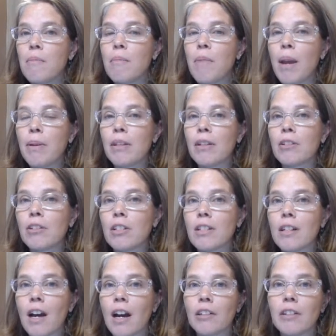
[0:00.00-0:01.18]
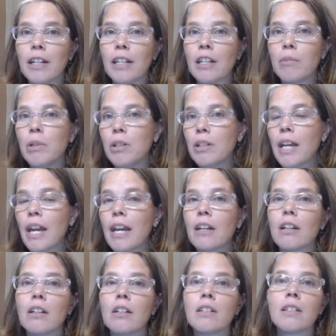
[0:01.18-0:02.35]
Maybe they're just not great
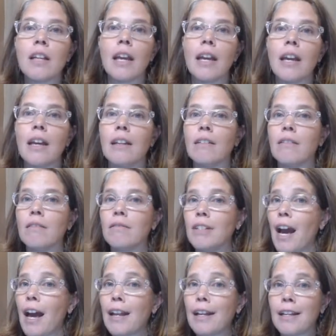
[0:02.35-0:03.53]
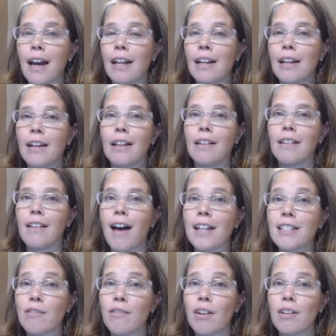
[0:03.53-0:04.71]
communicators, and yada yada.
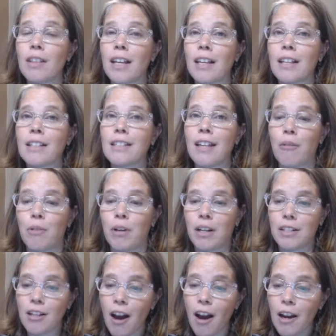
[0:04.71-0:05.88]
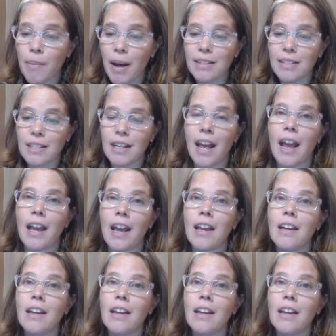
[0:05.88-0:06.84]
Lots of other things that we're going to talk about today